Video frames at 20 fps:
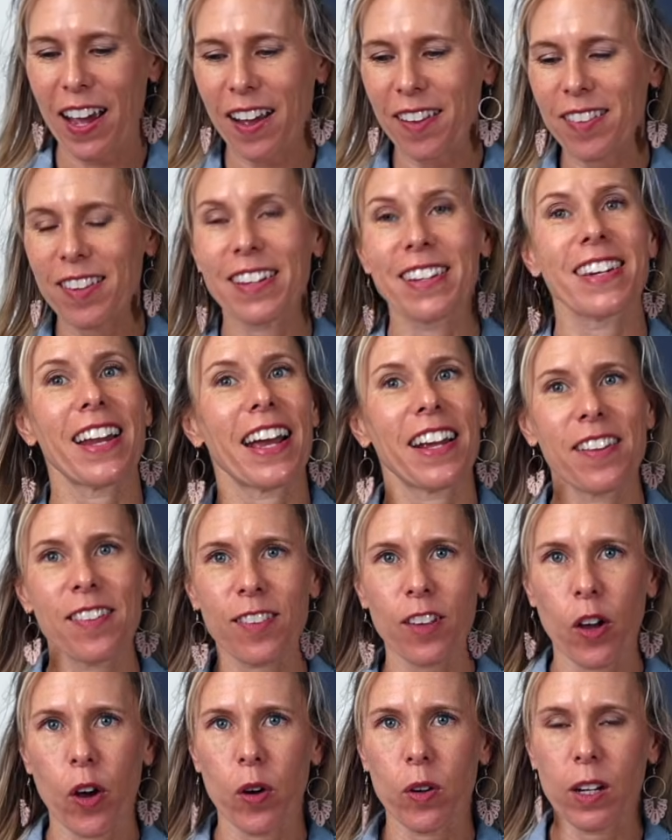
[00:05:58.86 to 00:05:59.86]
has a nice
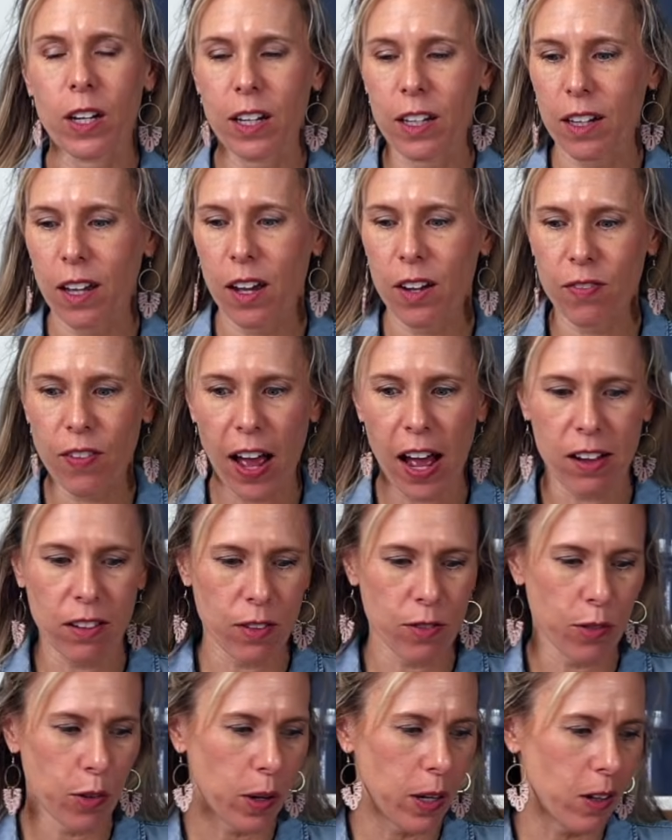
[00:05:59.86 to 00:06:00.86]
coating of
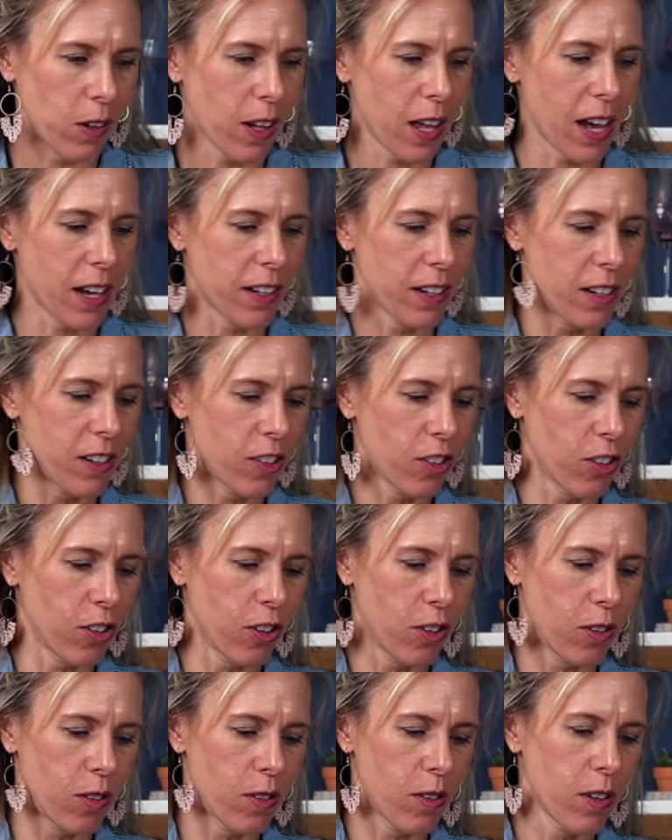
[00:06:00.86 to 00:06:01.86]
olive oil on it
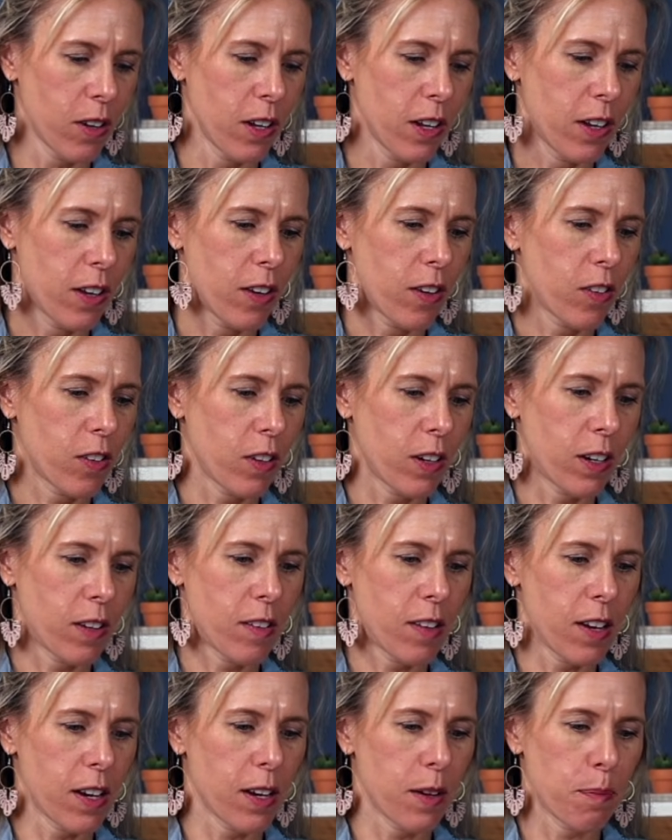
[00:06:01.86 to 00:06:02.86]
too. So I'm gonna
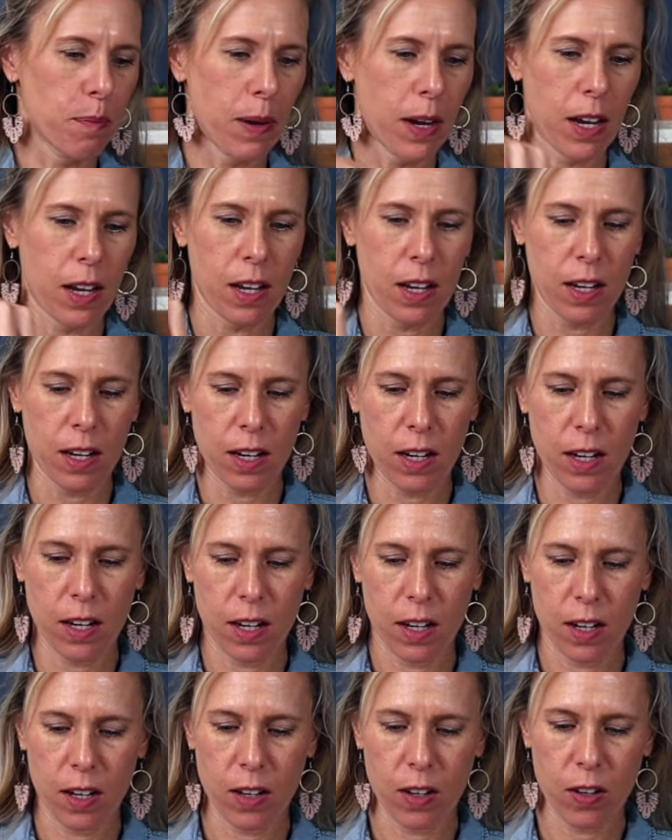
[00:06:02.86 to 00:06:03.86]
take my
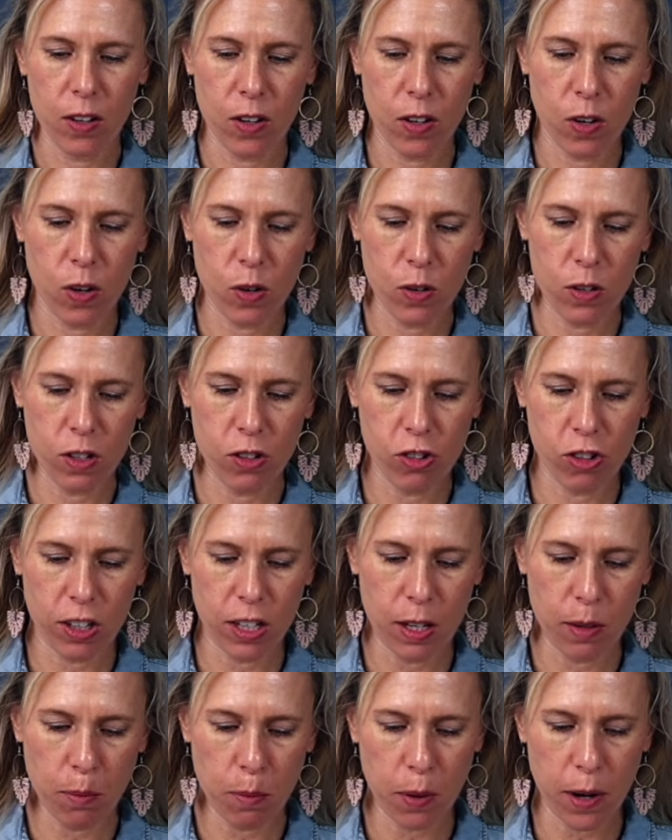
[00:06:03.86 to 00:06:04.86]
coated chicken